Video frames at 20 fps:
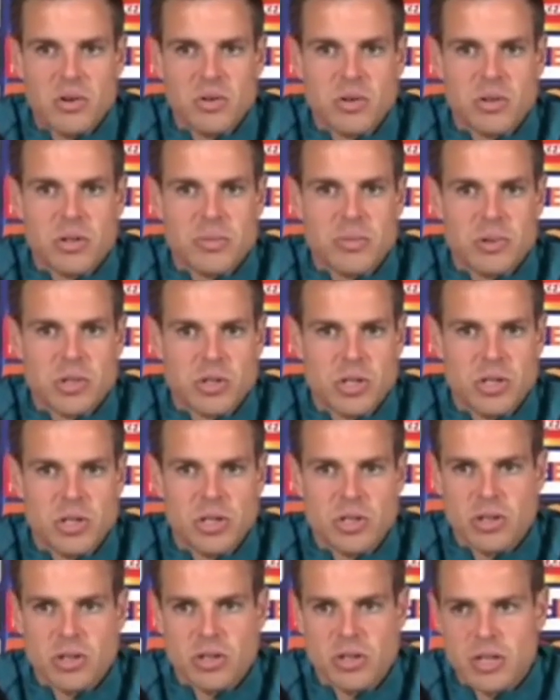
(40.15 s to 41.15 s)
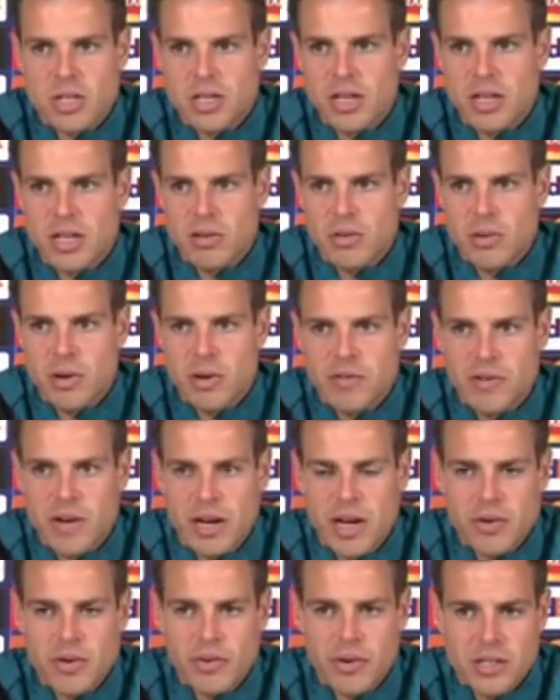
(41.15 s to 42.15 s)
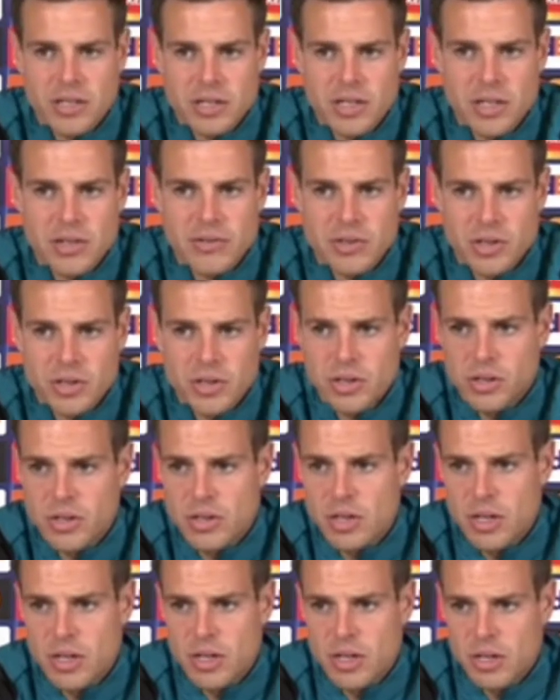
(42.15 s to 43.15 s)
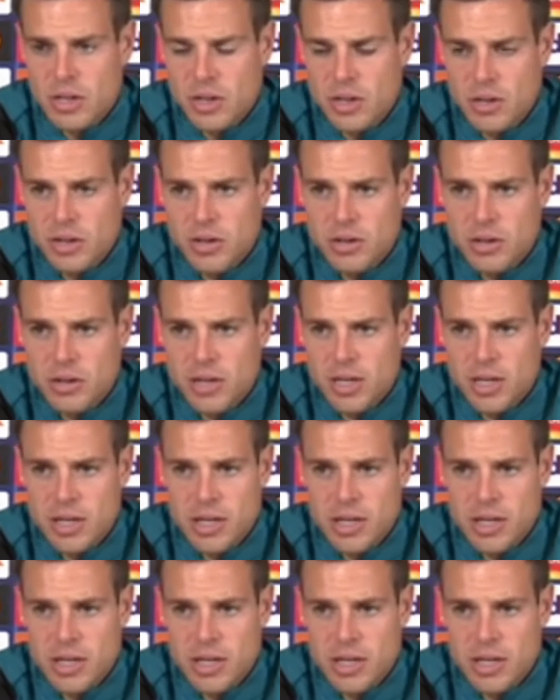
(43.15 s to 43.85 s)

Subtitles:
good opposition that they were very aggressive. So, you know,